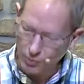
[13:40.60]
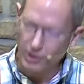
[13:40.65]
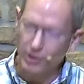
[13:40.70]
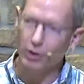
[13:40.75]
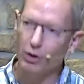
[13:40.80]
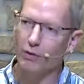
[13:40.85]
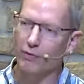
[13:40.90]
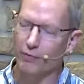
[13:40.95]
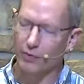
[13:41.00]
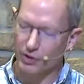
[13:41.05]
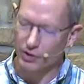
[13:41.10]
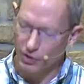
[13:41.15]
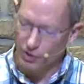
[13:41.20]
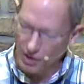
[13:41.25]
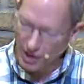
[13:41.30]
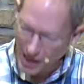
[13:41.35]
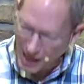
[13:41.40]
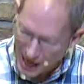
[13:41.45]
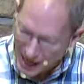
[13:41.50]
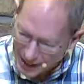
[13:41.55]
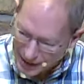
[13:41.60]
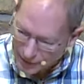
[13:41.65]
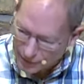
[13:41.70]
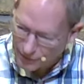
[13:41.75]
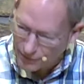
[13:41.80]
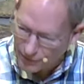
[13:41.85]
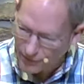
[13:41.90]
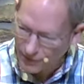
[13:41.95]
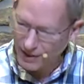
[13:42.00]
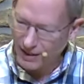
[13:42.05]
will for your
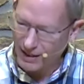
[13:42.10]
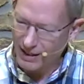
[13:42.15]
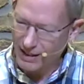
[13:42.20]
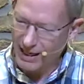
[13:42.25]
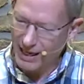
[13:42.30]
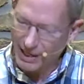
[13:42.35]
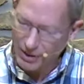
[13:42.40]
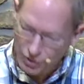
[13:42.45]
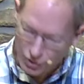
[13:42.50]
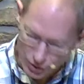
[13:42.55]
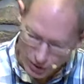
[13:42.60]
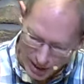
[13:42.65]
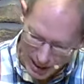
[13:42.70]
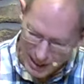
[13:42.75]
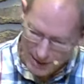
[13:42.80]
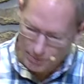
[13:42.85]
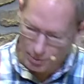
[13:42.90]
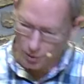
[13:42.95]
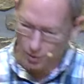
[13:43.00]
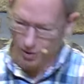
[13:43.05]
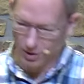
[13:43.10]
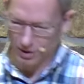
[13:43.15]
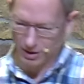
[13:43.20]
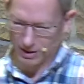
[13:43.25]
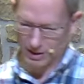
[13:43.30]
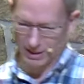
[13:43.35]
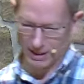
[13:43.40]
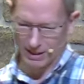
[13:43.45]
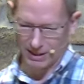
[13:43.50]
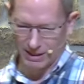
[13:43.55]
life as you're able.
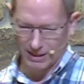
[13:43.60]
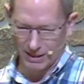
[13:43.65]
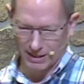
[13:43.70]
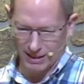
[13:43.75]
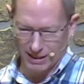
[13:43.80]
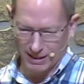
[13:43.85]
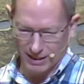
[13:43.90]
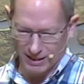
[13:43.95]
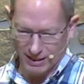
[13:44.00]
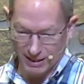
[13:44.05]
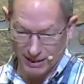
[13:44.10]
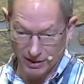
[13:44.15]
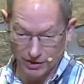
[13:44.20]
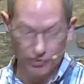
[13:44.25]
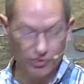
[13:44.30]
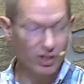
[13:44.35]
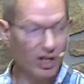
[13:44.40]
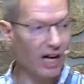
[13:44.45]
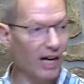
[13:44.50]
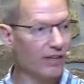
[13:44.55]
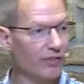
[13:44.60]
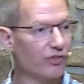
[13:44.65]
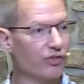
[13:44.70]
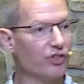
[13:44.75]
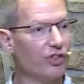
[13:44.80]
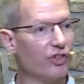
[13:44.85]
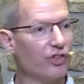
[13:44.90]
It is God's